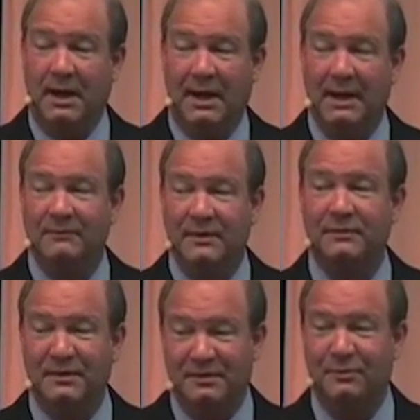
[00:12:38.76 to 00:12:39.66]
I have
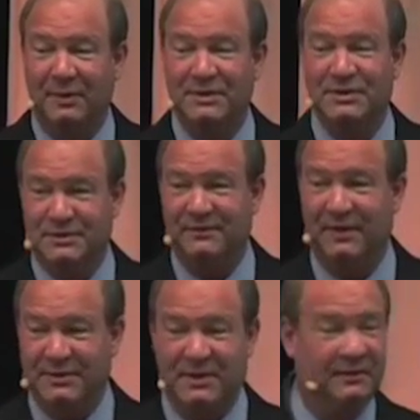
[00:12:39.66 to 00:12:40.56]
different reasons for
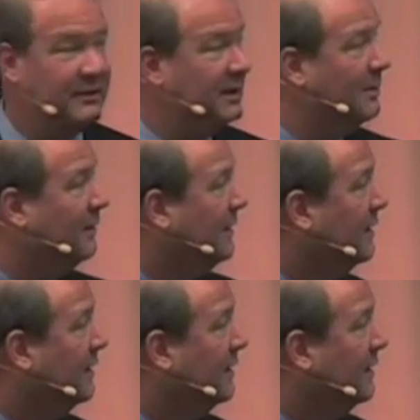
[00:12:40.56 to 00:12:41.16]
this, and I'll tell you about that.